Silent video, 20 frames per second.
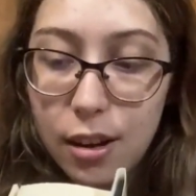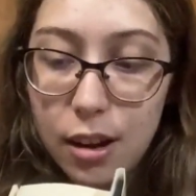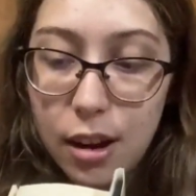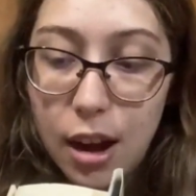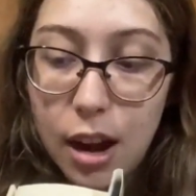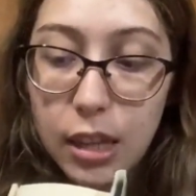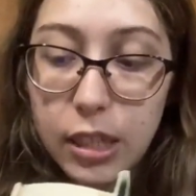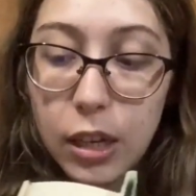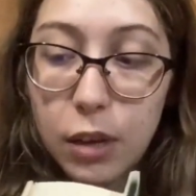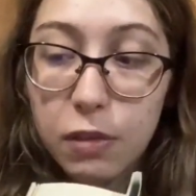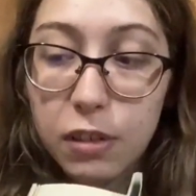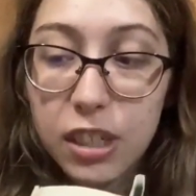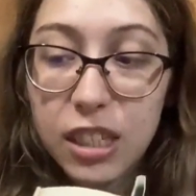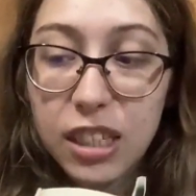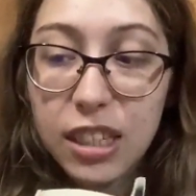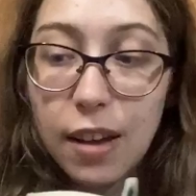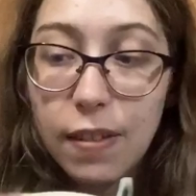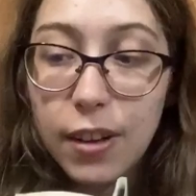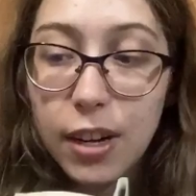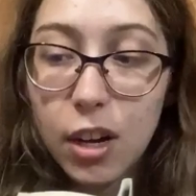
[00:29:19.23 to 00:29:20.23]
It's over
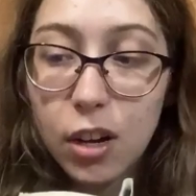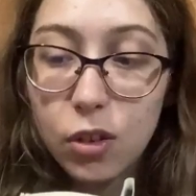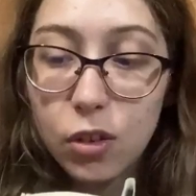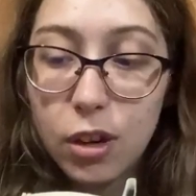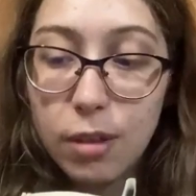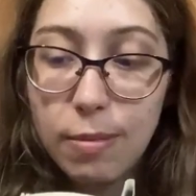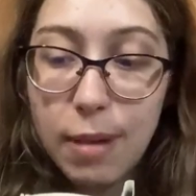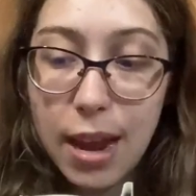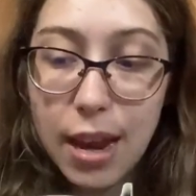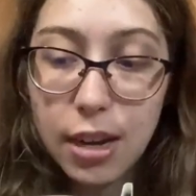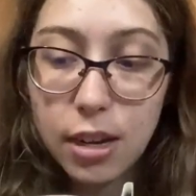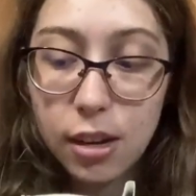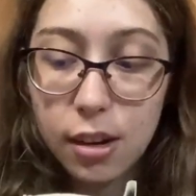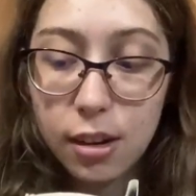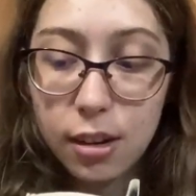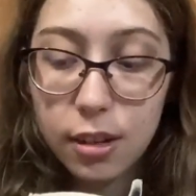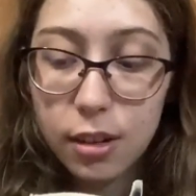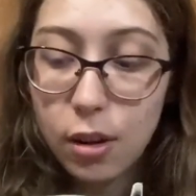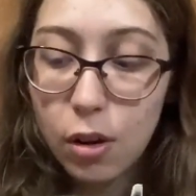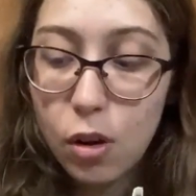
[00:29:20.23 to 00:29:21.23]
700
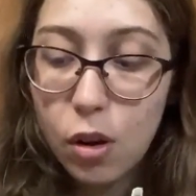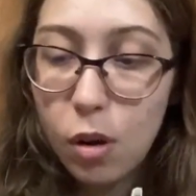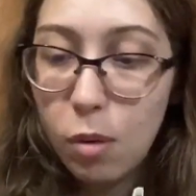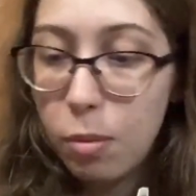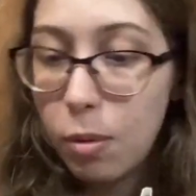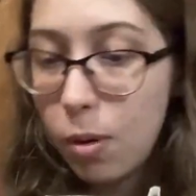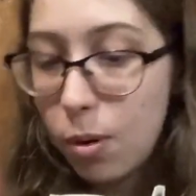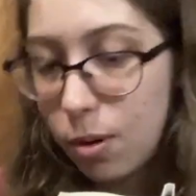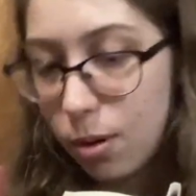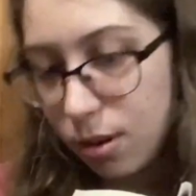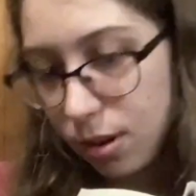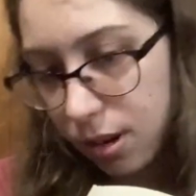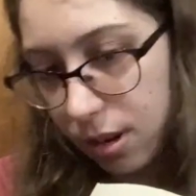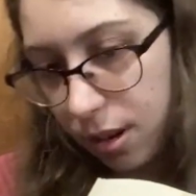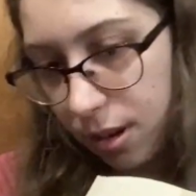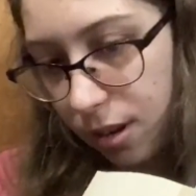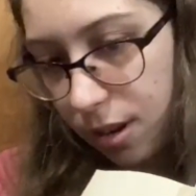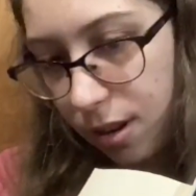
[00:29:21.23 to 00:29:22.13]
pages. Oh boy.